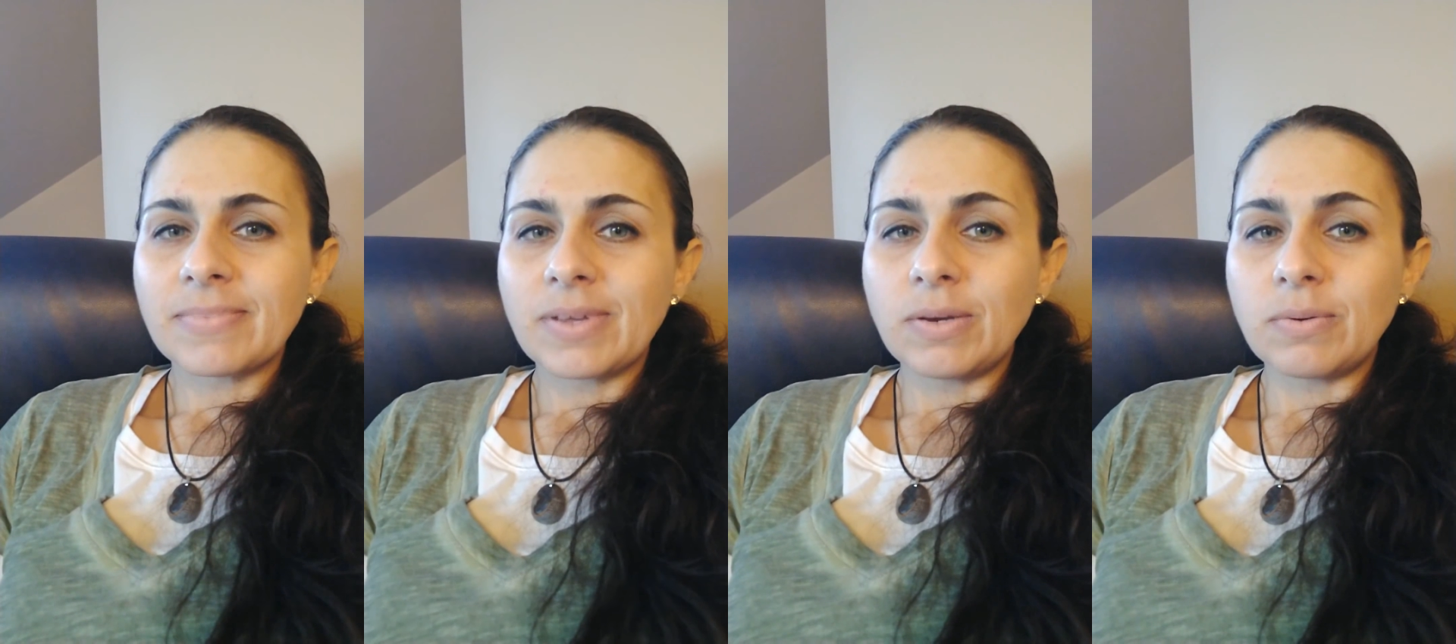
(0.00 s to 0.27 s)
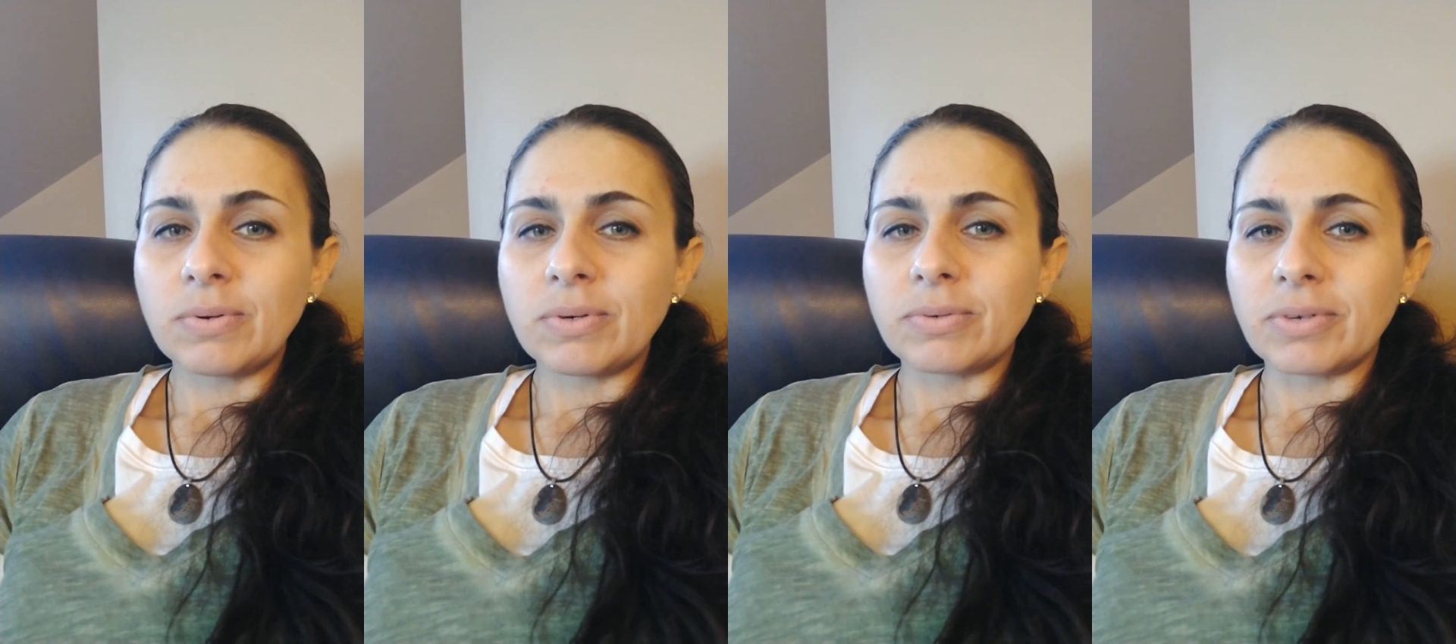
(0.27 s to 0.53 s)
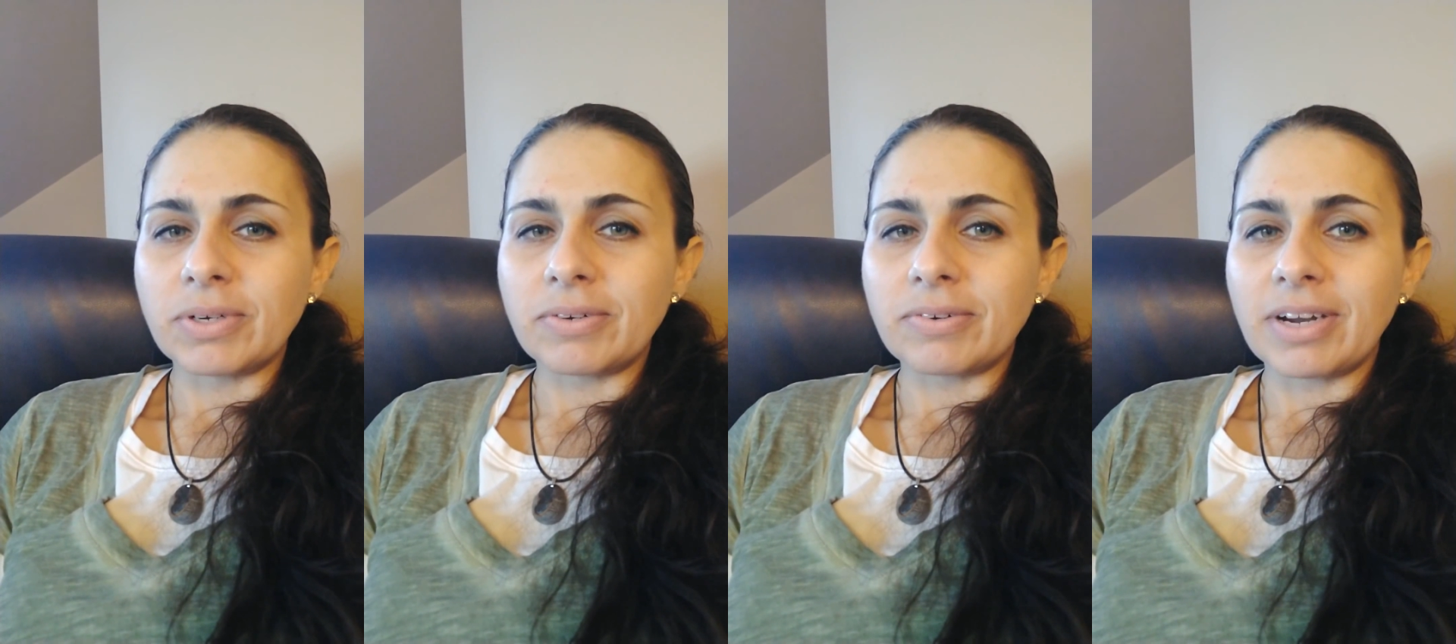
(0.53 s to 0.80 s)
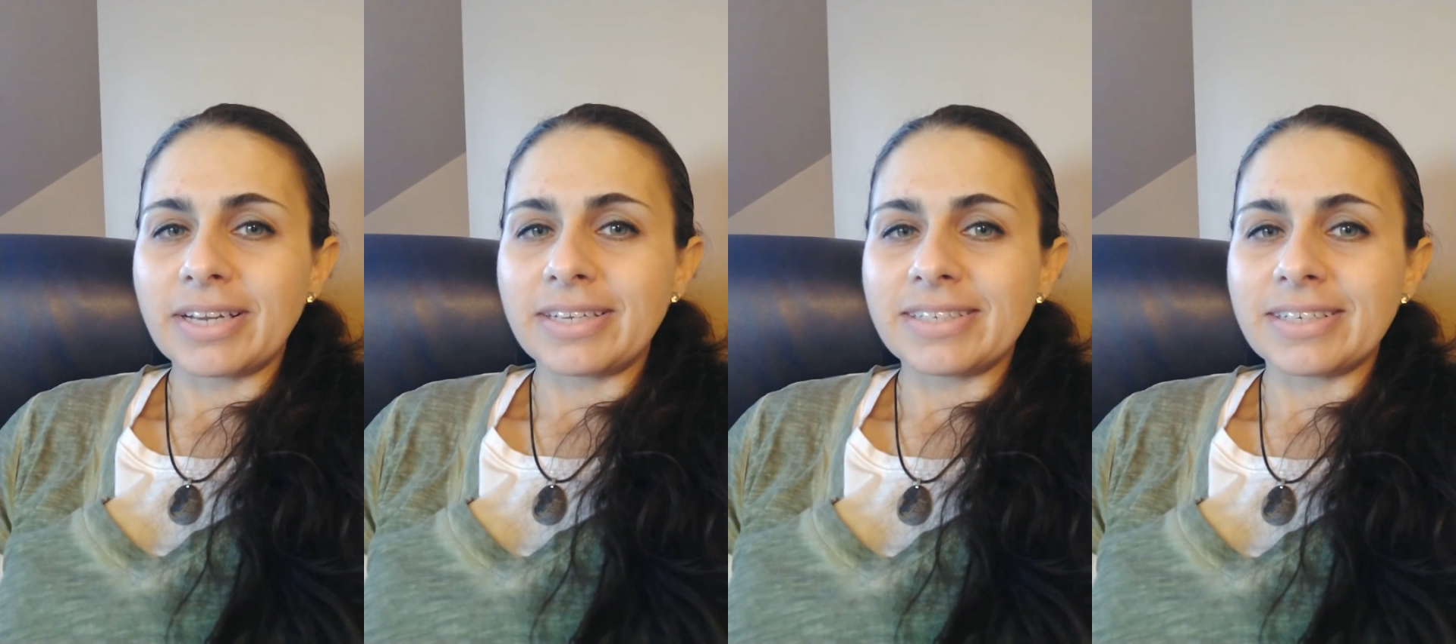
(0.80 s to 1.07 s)
you will
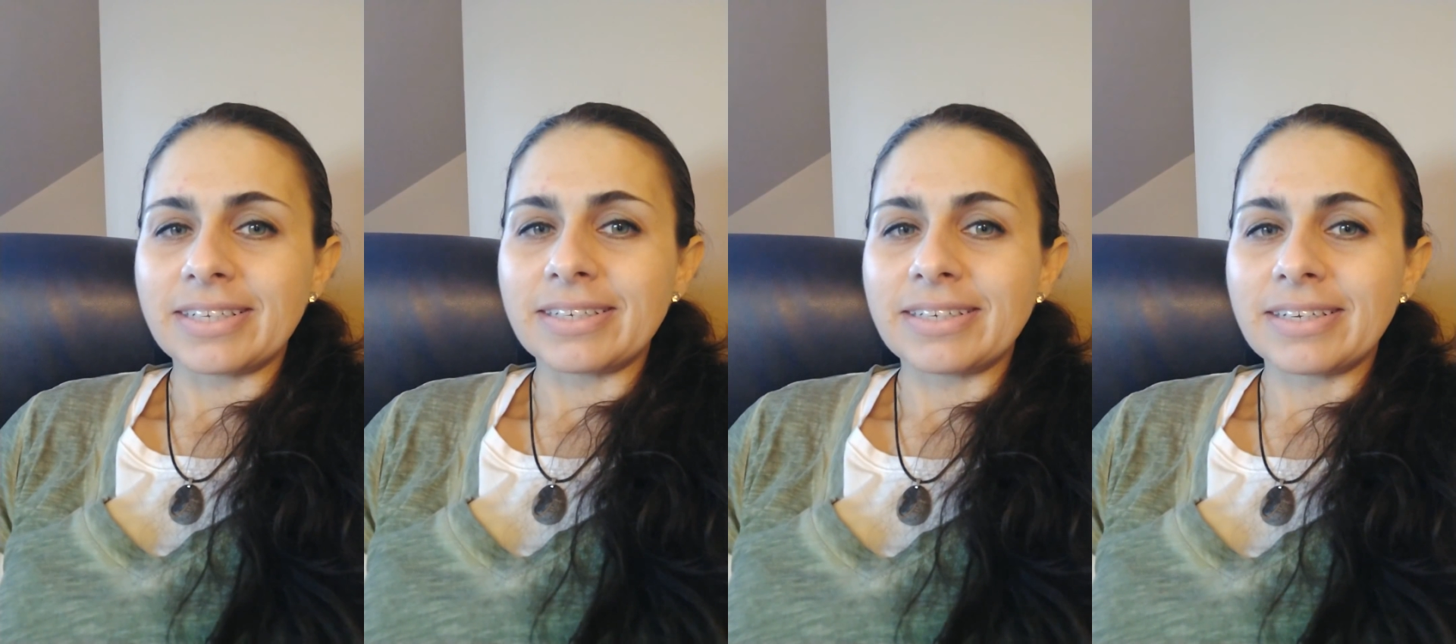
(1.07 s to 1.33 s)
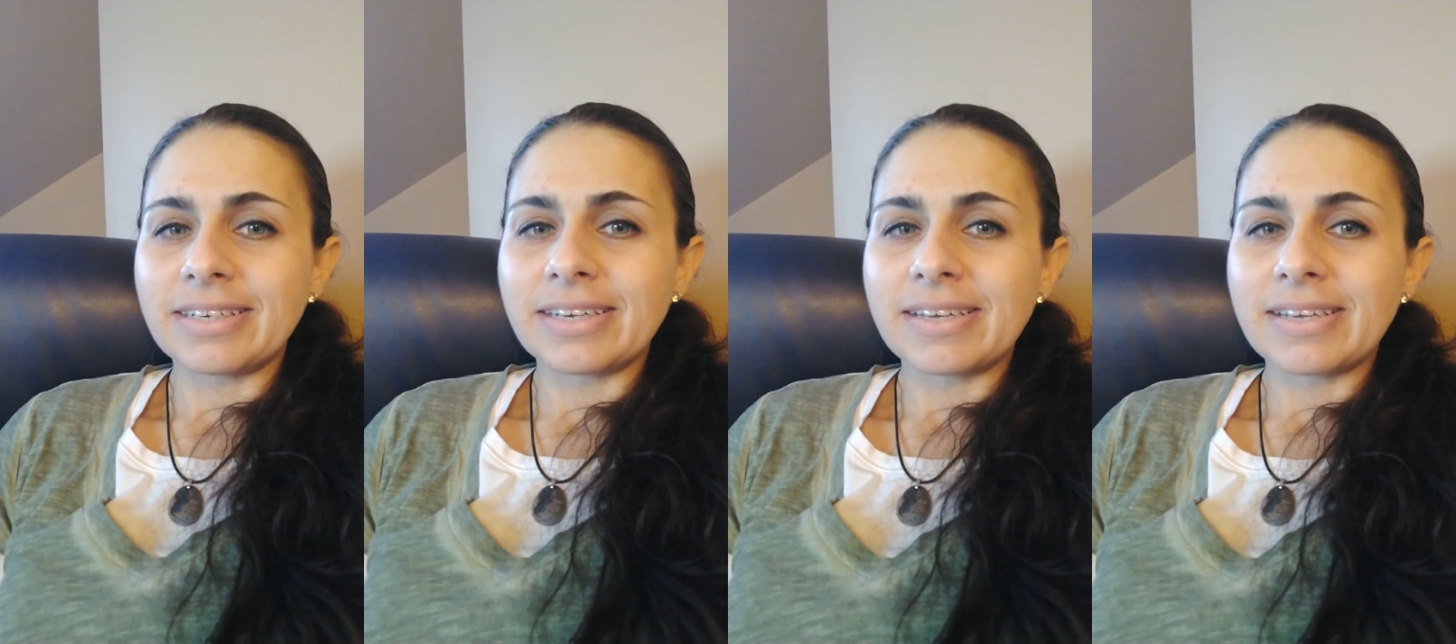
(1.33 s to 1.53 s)
regret it.